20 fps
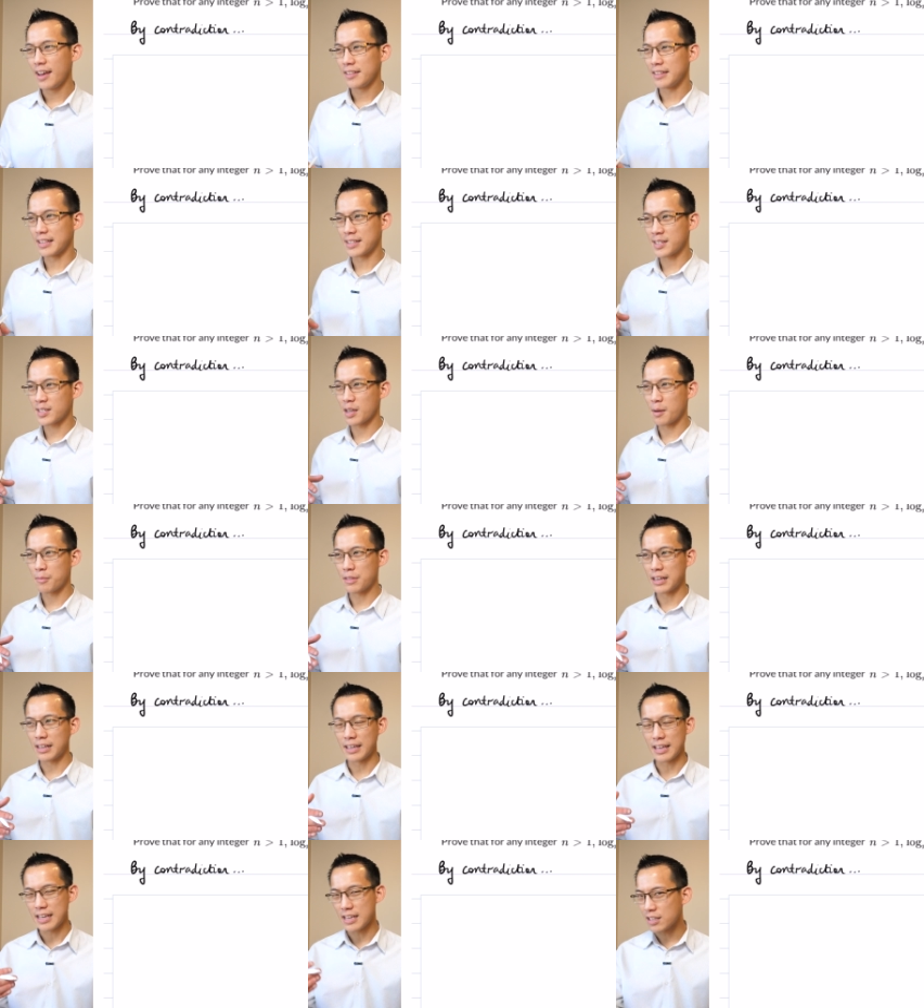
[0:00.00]
that
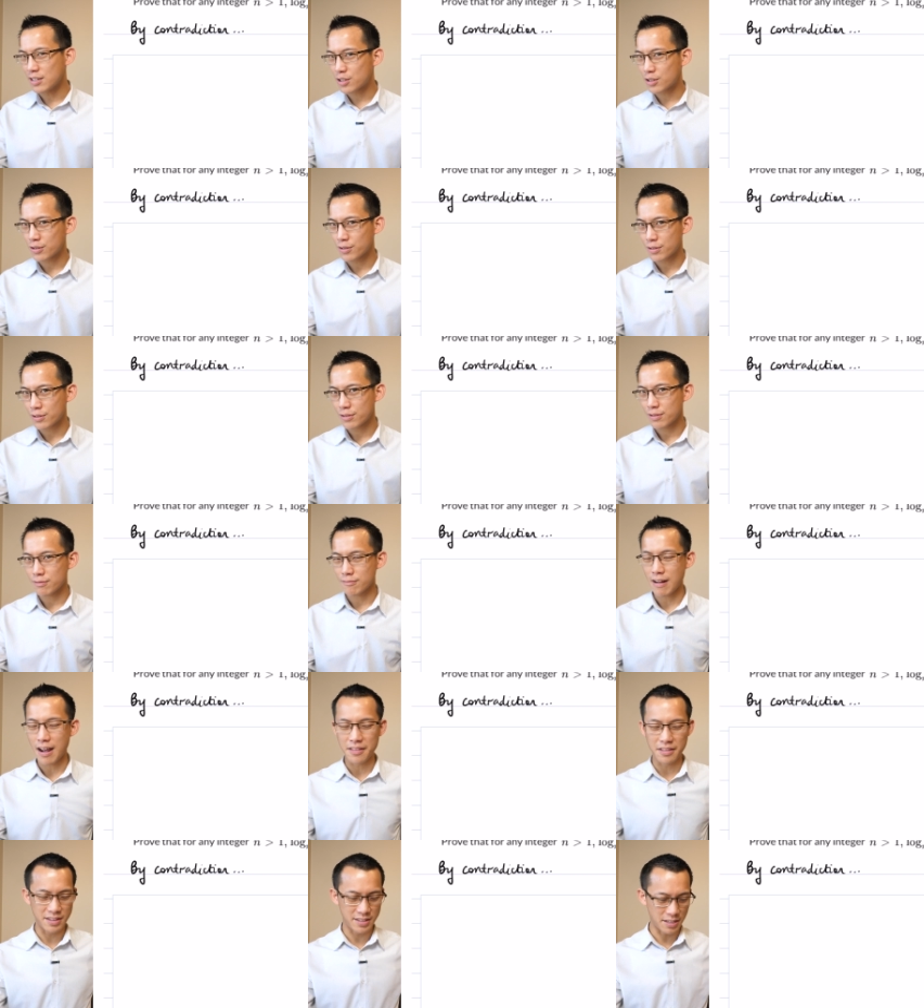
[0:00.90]
something is true
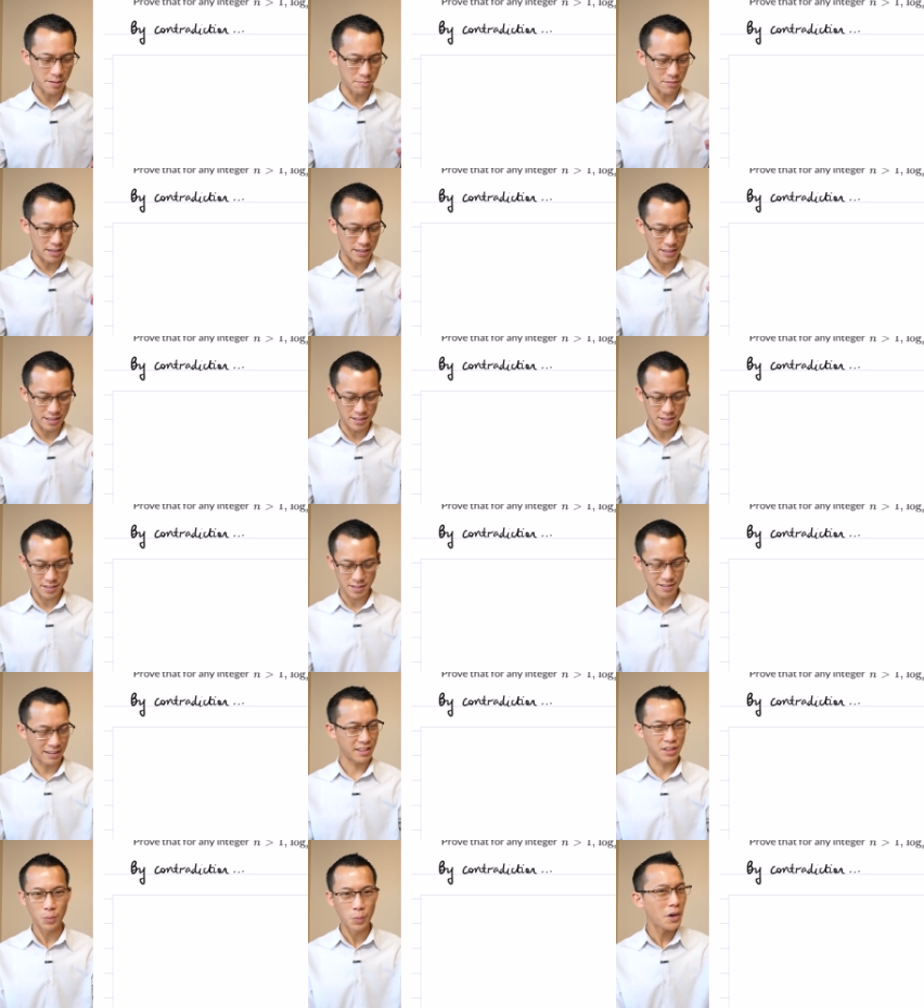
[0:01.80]
rather than something
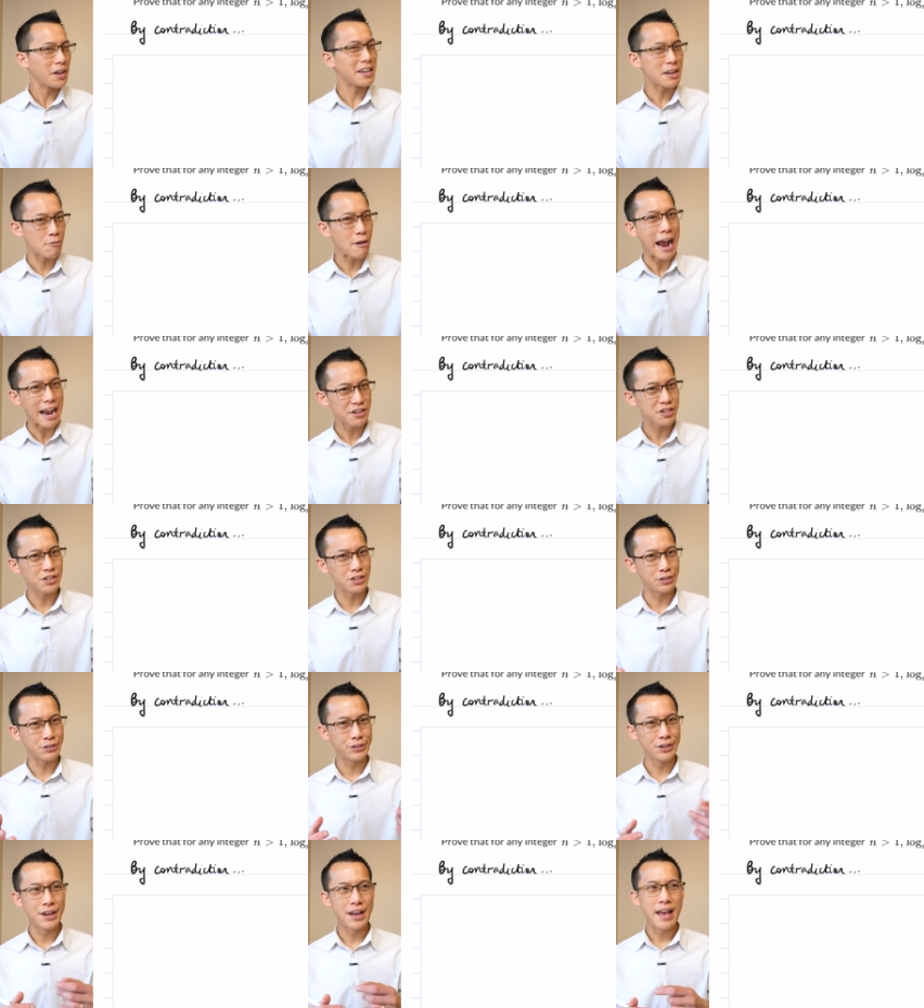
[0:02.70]
is like the word
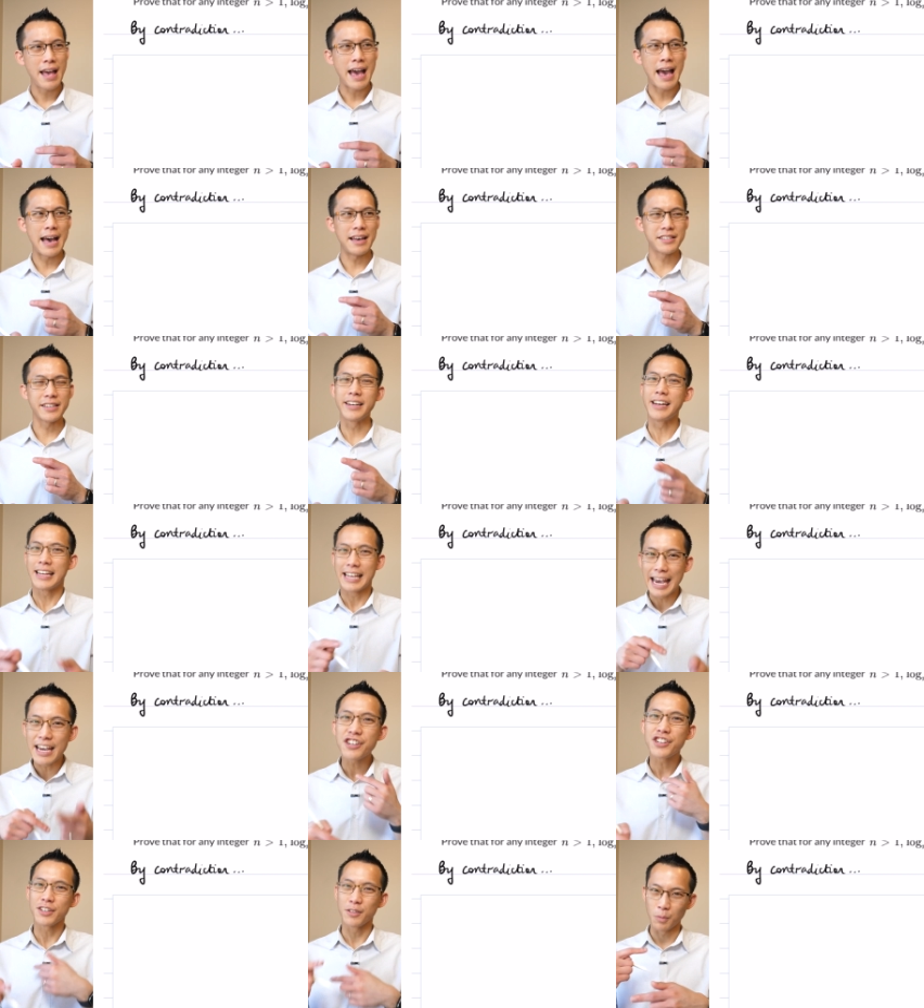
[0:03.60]
irrational has a
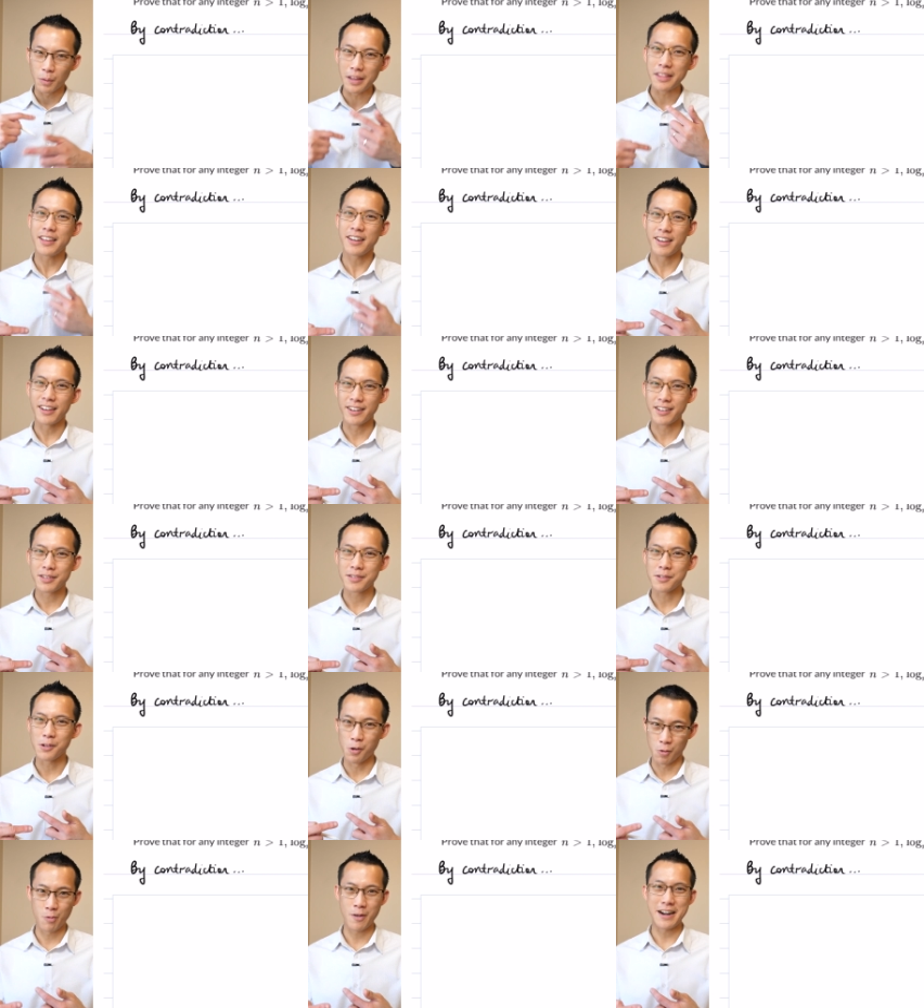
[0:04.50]
negation within it
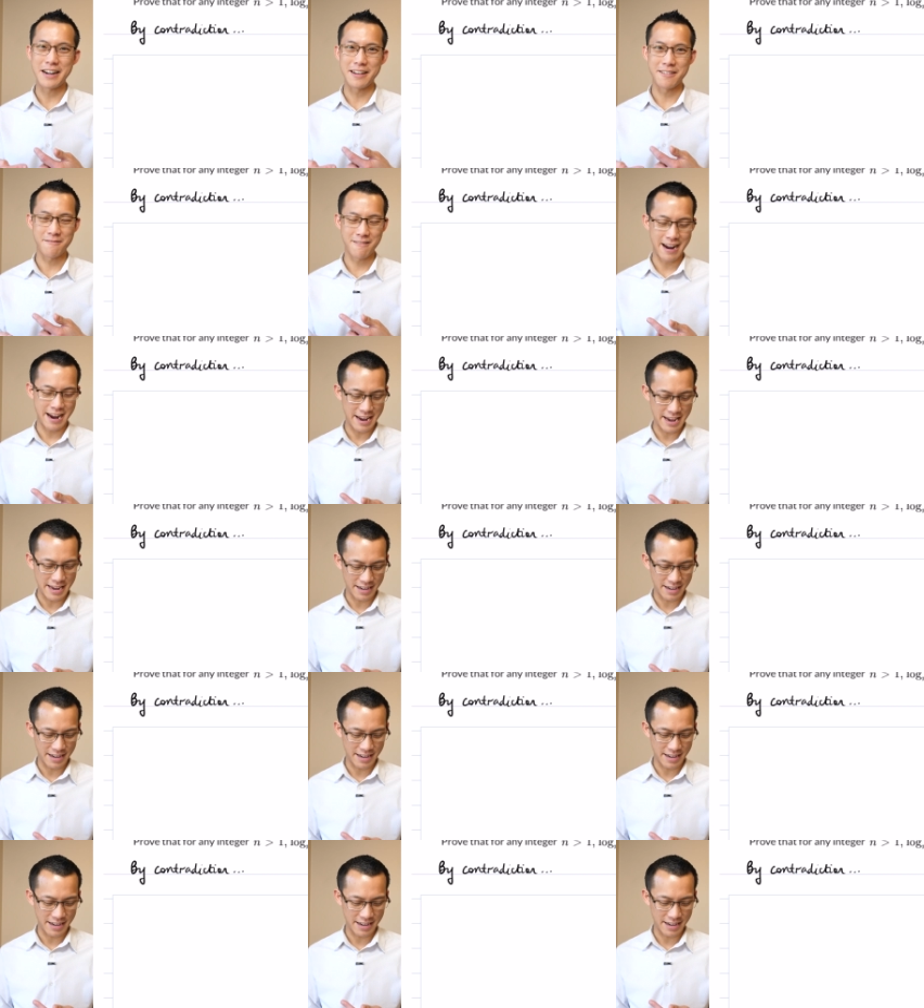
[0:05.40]
already, right?